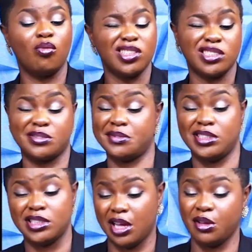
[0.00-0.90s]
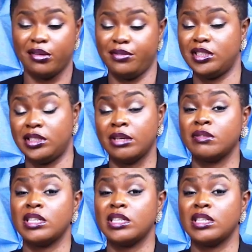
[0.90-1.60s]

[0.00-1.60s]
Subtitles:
what's even in that office safe?